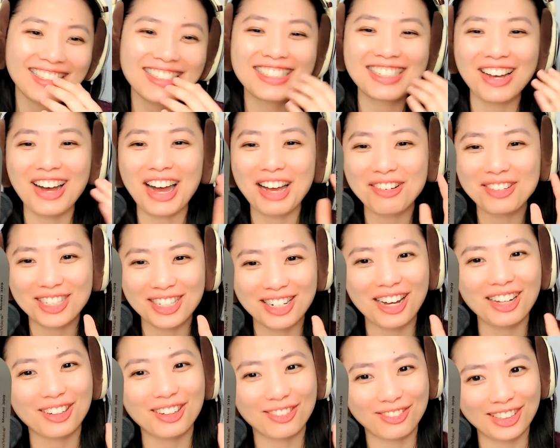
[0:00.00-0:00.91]
so i was
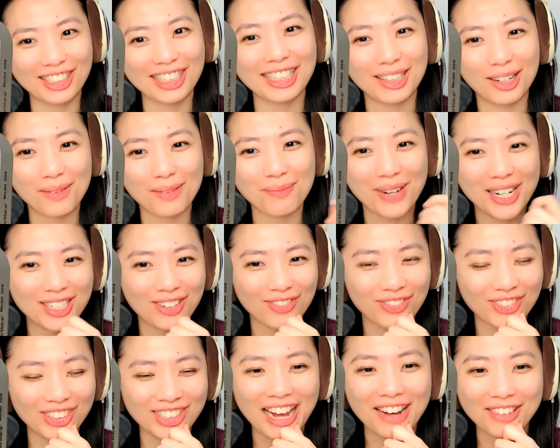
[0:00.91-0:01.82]
on a really low budget
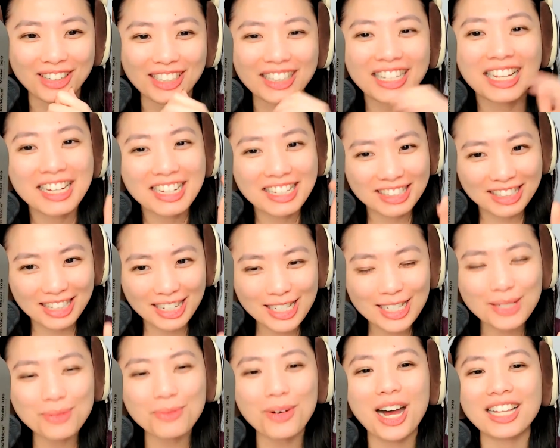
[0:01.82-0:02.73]
for that one
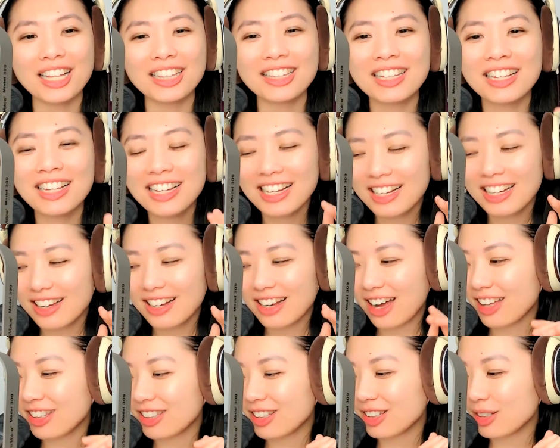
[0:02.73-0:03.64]
this one
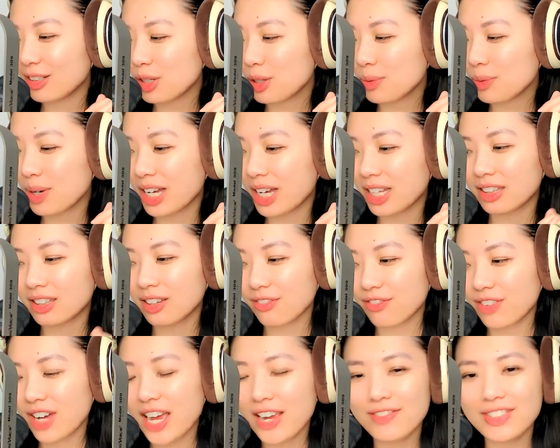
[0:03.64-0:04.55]
uh, the new one the
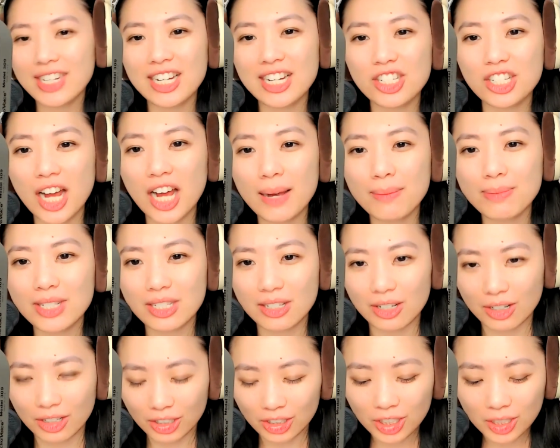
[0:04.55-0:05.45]
five day job
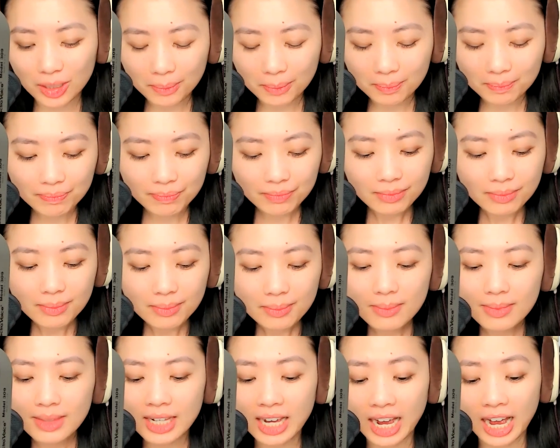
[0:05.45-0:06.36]
search
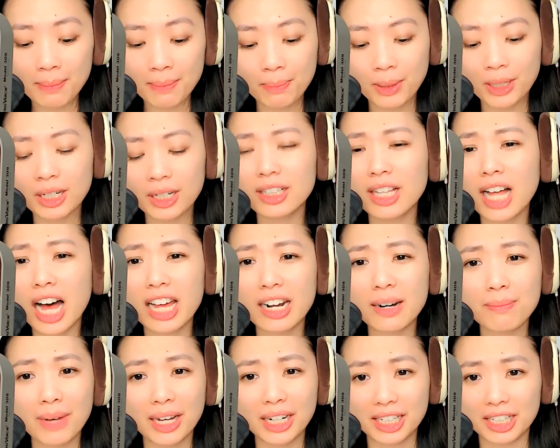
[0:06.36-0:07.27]
I put a lot
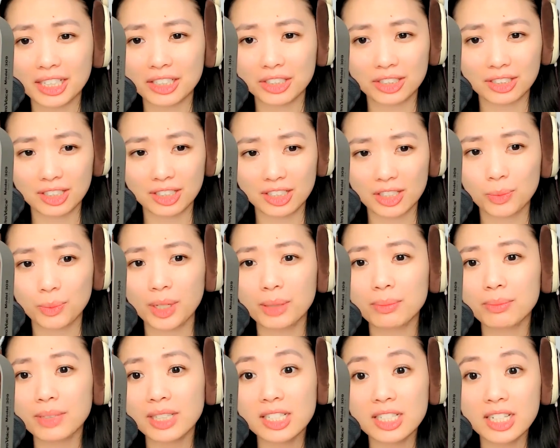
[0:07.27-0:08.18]
of money into this
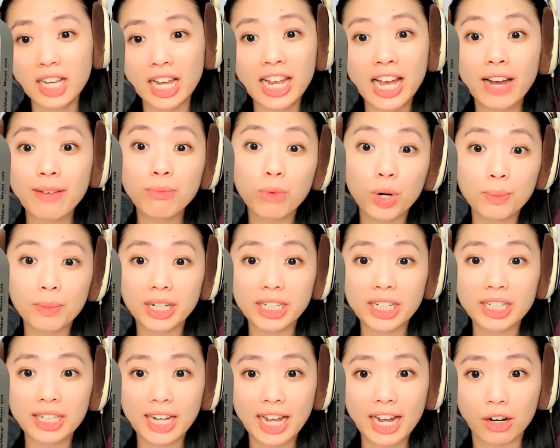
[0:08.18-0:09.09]
one because I have more
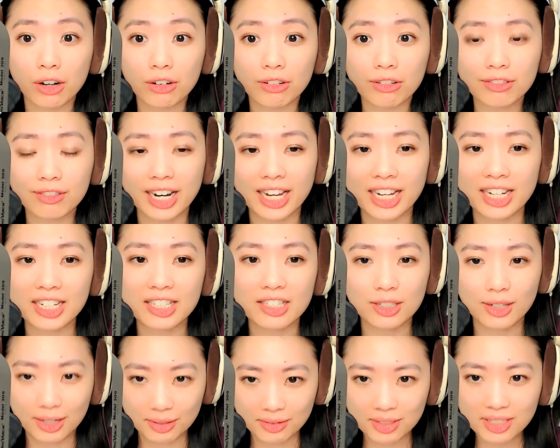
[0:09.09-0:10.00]
money now, right?
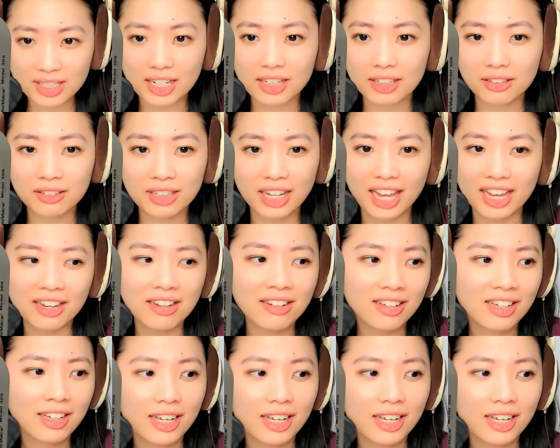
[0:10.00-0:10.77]
Yeah. So I was like, okay,